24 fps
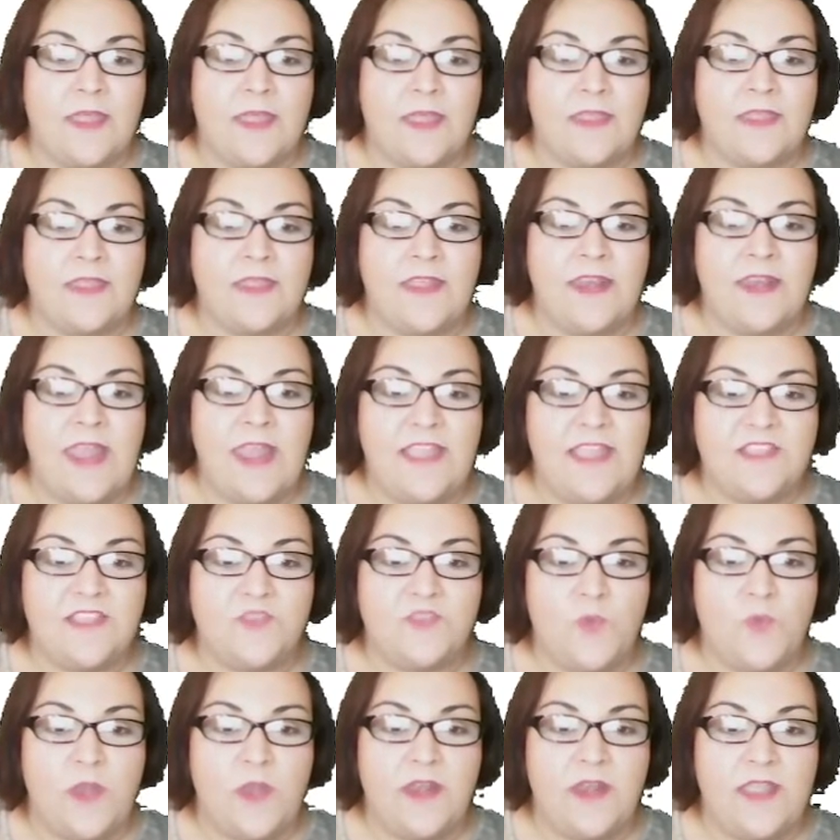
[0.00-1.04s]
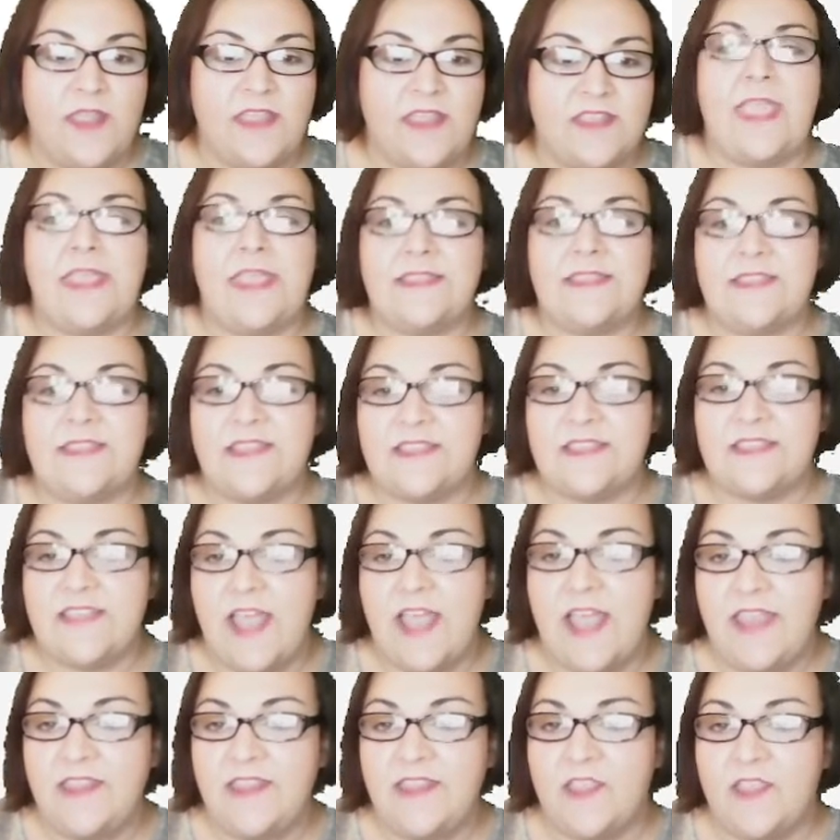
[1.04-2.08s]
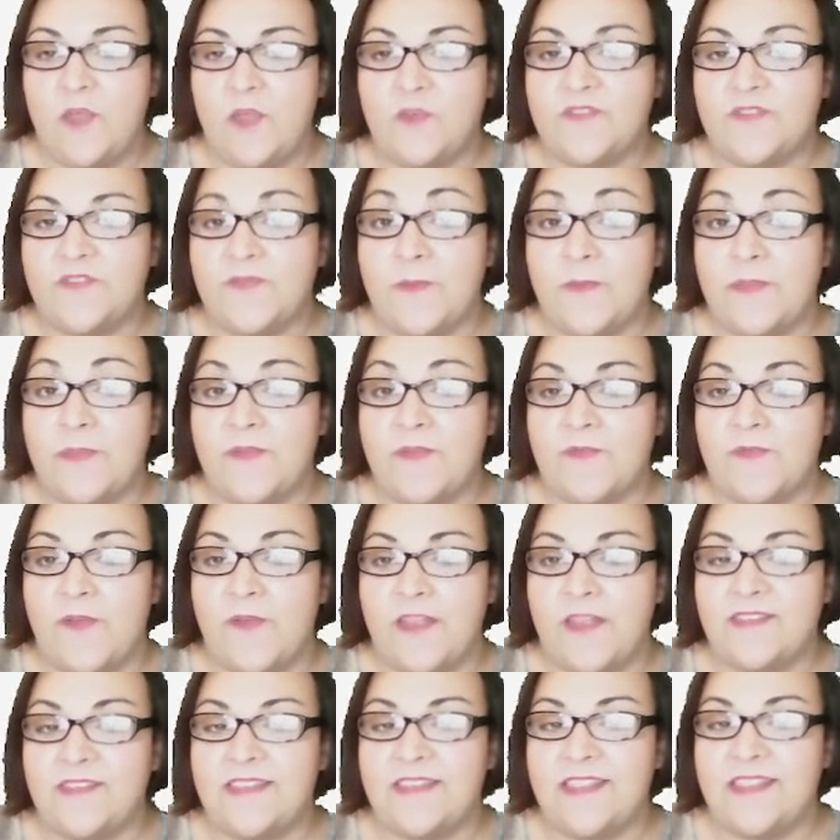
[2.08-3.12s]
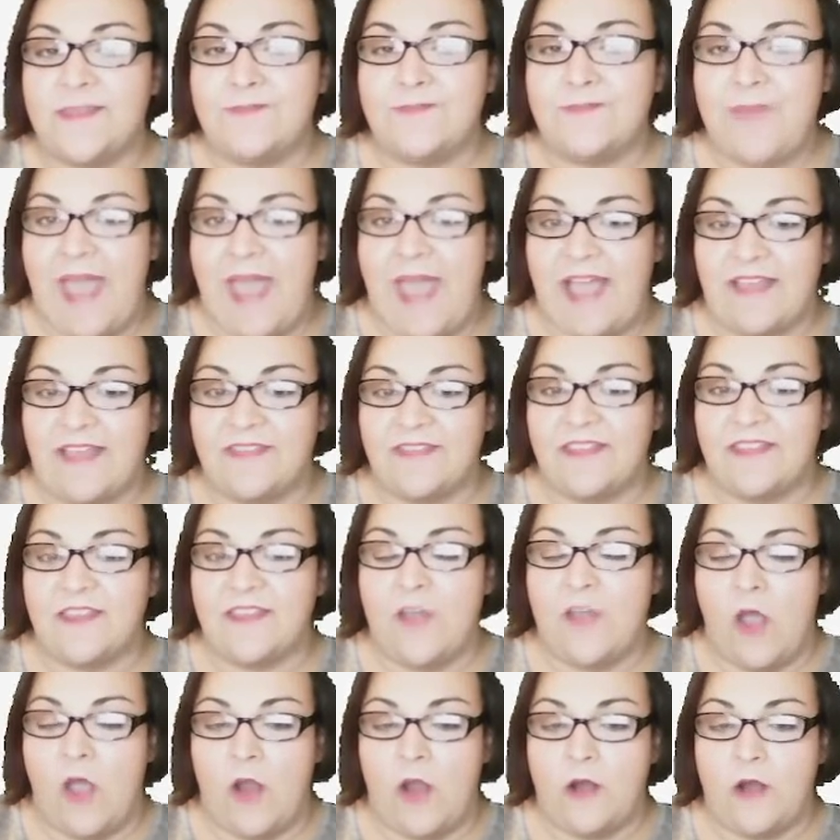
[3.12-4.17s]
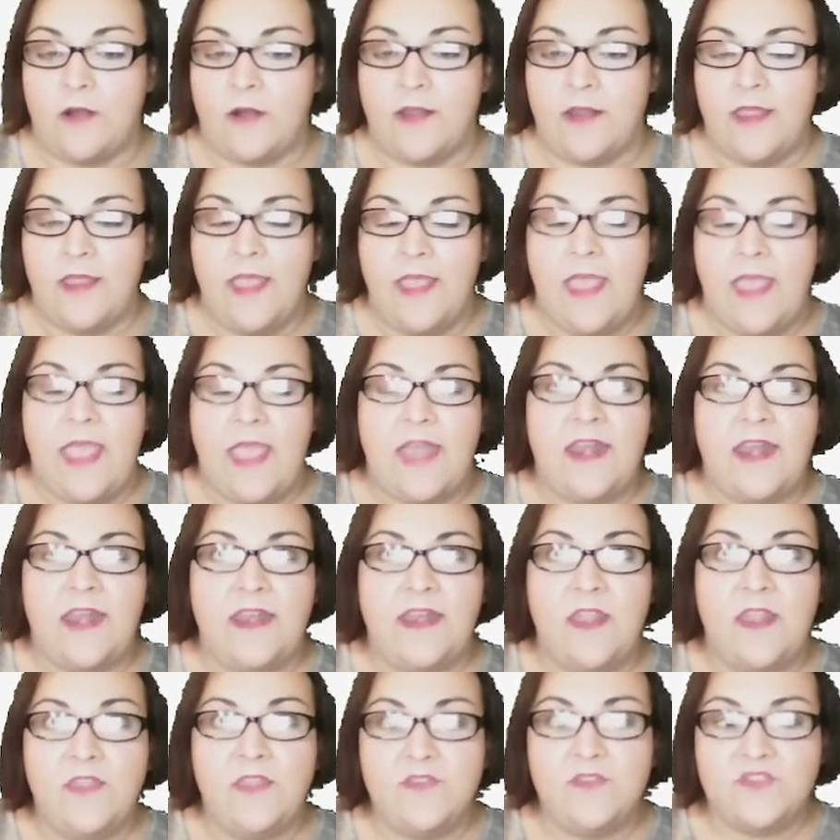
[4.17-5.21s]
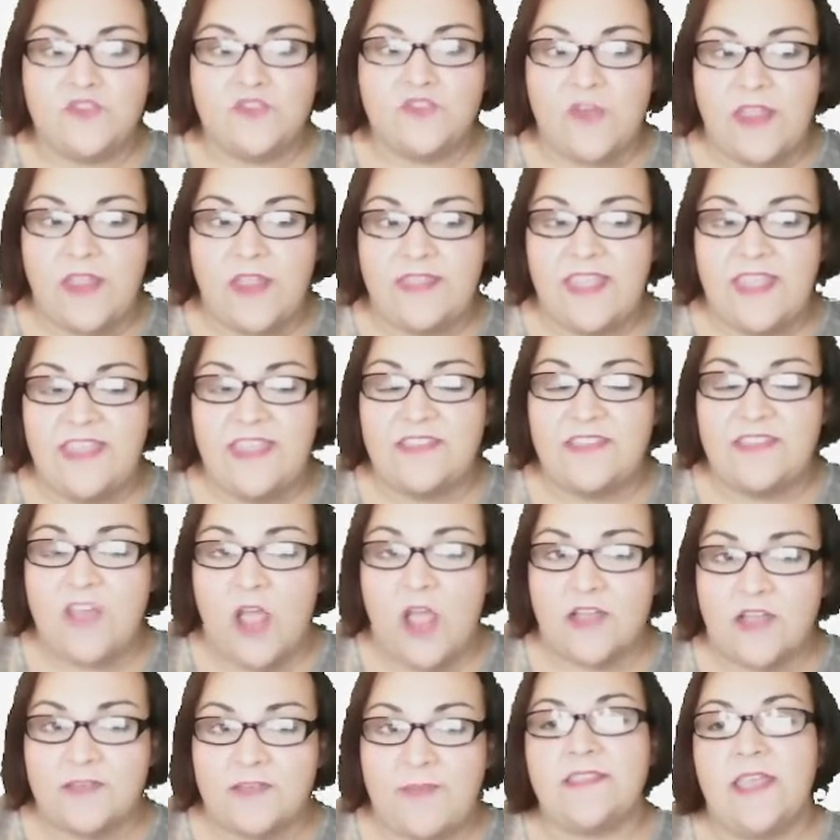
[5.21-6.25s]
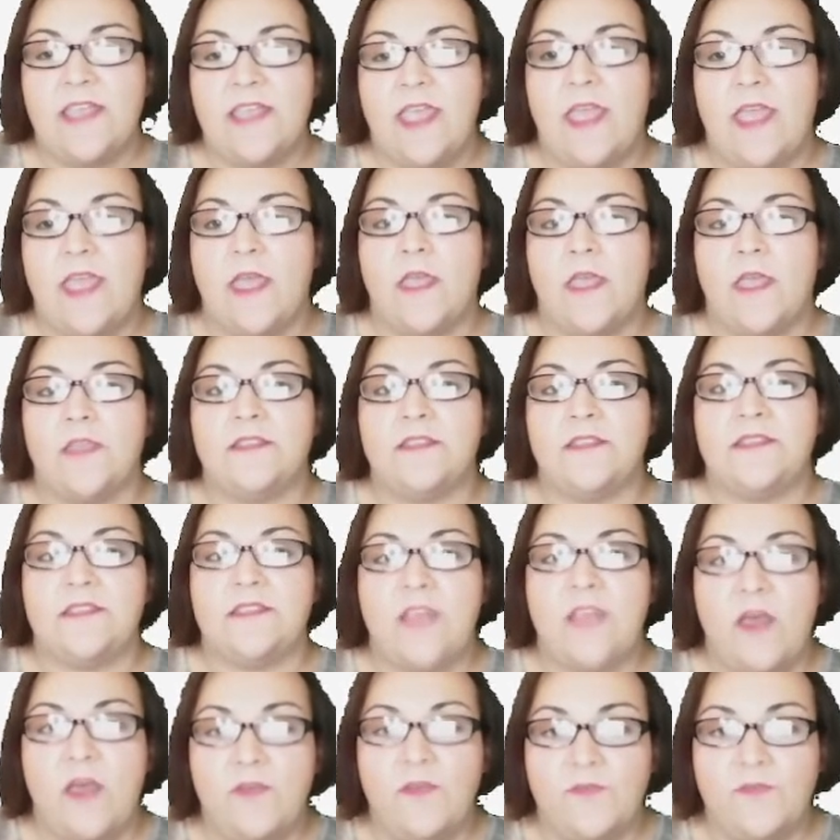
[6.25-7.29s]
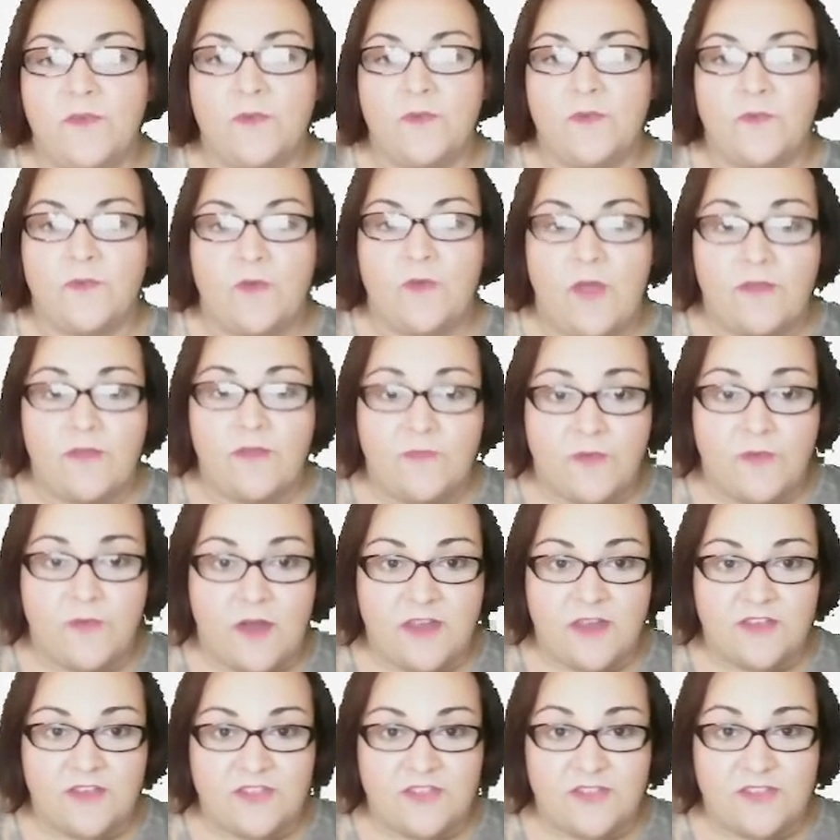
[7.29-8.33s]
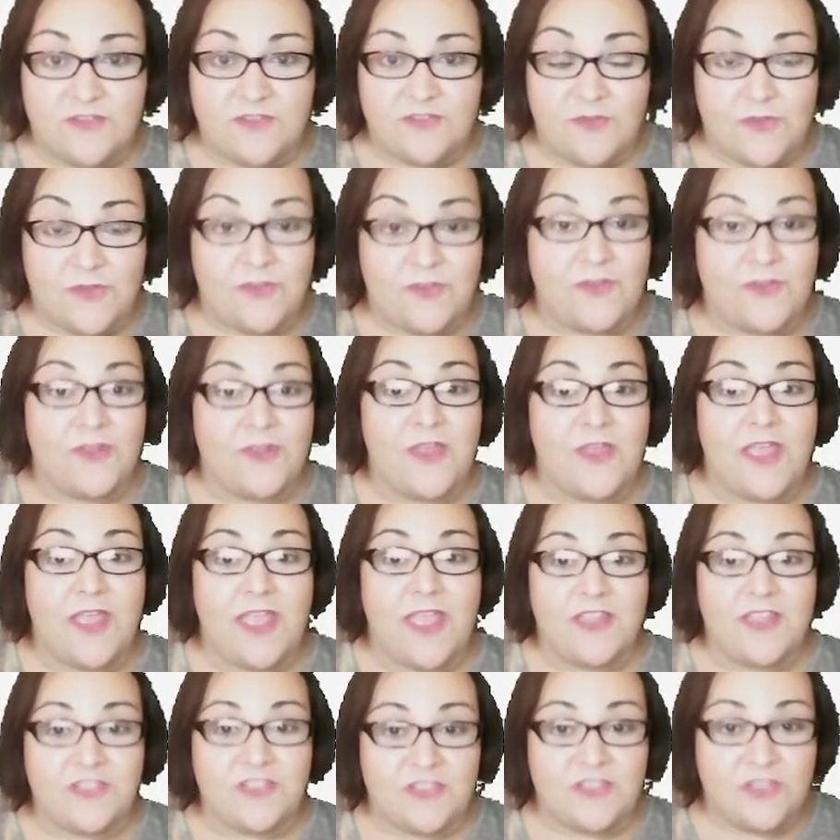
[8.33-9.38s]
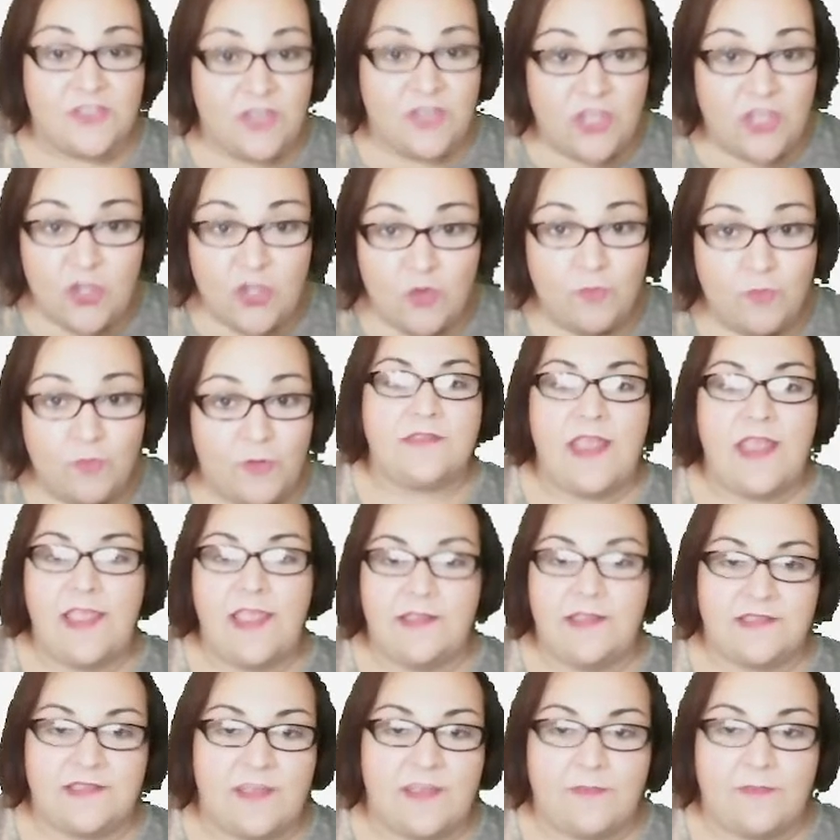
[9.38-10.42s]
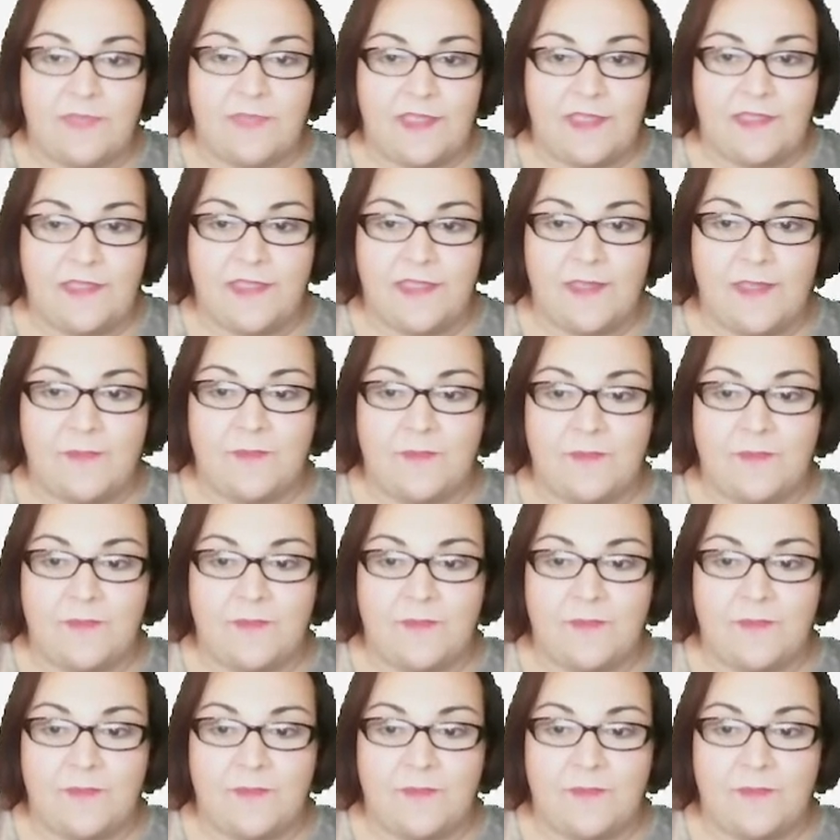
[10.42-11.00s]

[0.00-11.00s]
The next one is the design that goes from the front to the back of the card. And another trend they talked about, self-referential humor, something that